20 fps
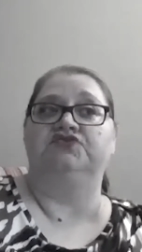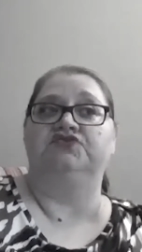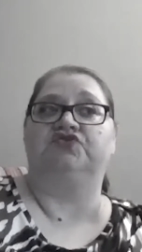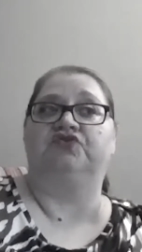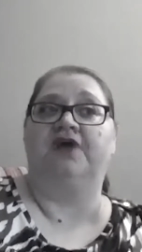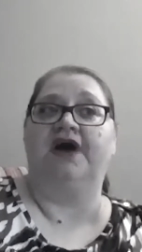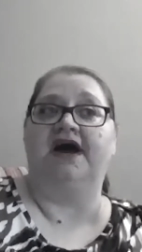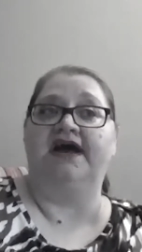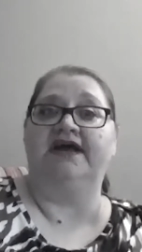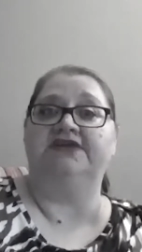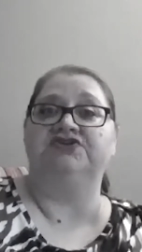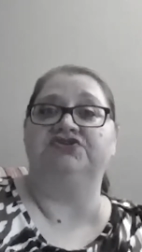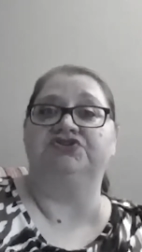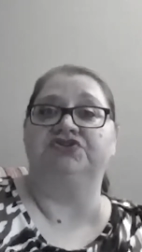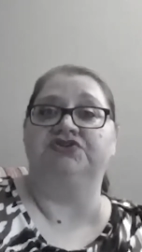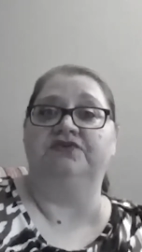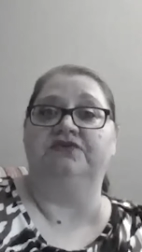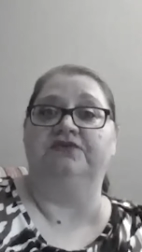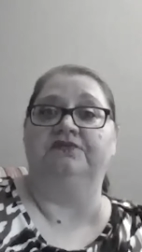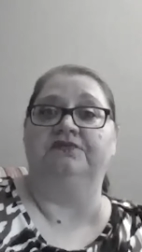tried
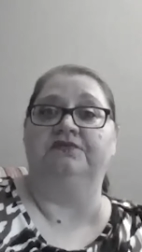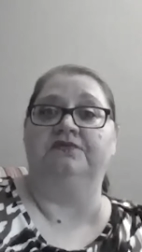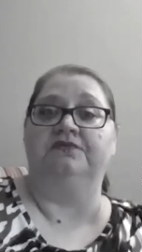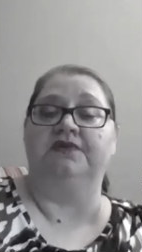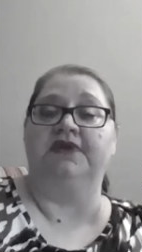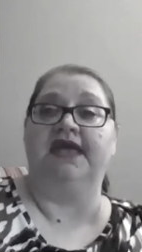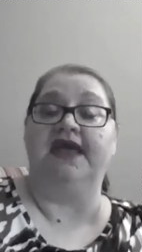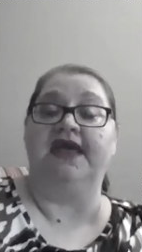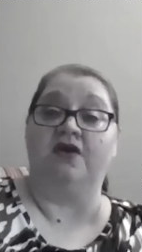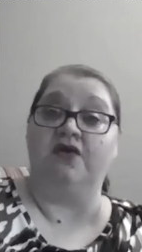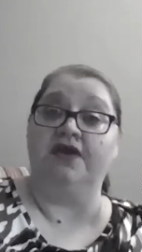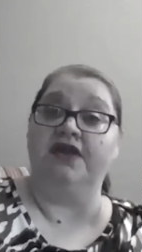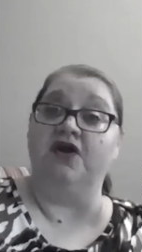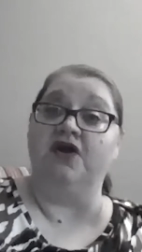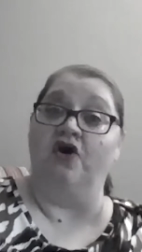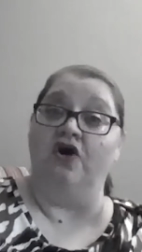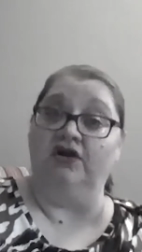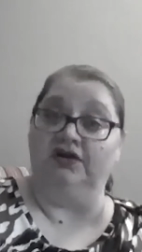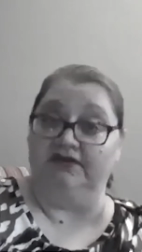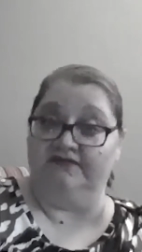to carry
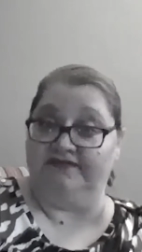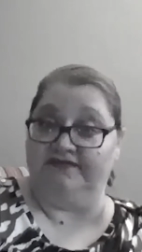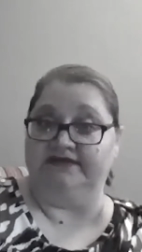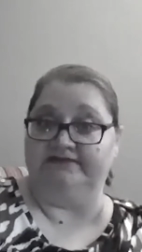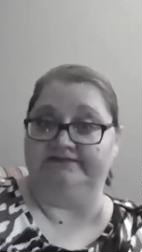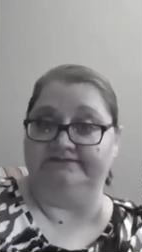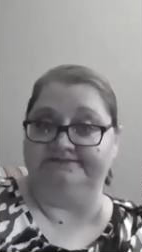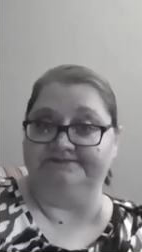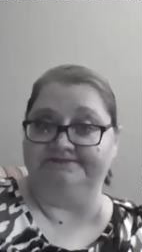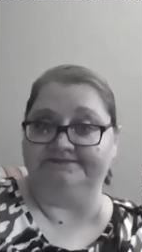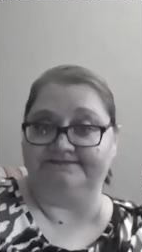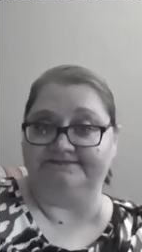all of it.